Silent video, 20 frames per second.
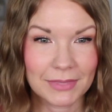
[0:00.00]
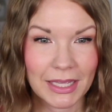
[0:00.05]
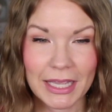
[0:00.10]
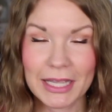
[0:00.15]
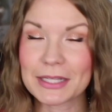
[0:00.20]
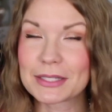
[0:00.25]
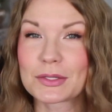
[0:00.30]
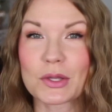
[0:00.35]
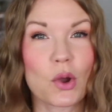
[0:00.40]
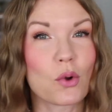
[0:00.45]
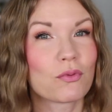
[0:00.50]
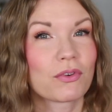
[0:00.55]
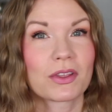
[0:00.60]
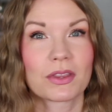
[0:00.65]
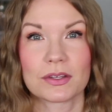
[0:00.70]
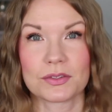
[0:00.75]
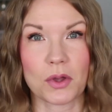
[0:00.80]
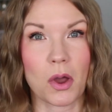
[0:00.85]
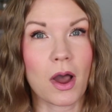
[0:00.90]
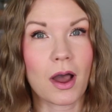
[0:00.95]
it's over
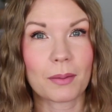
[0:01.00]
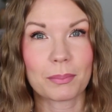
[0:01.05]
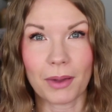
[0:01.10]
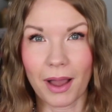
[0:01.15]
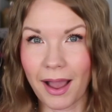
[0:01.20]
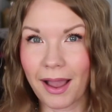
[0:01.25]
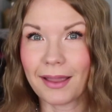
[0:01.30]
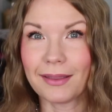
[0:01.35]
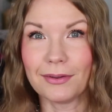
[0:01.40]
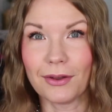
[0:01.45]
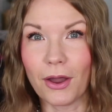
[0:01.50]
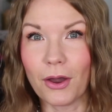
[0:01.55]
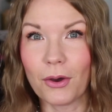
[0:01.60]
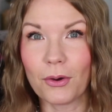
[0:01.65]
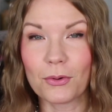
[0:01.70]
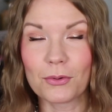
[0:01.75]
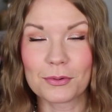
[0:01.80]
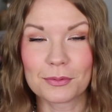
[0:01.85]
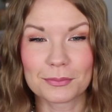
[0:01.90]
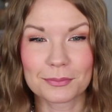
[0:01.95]
the top, I
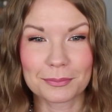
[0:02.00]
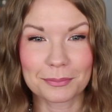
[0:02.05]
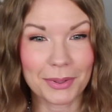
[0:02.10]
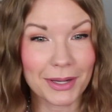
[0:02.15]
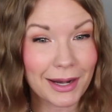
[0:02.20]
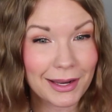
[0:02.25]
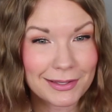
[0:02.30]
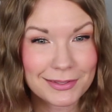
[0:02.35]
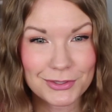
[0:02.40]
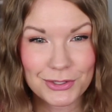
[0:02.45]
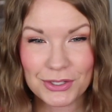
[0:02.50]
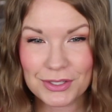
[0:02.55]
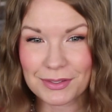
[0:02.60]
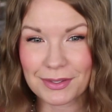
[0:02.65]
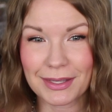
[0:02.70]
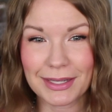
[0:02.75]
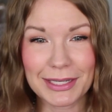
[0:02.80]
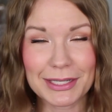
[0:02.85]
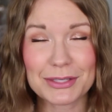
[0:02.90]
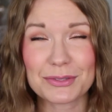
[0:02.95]
know, but I just
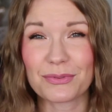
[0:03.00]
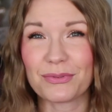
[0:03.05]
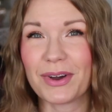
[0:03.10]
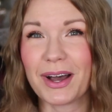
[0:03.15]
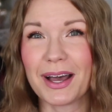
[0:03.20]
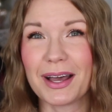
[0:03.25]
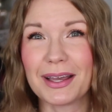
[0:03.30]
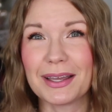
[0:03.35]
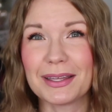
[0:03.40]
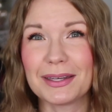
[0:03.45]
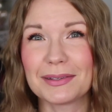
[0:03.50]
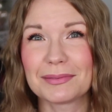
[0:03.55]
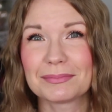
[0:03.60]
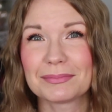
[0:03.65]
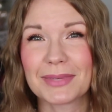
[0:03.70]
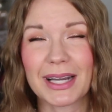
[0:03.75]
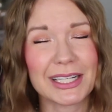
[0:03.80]
think it's fun.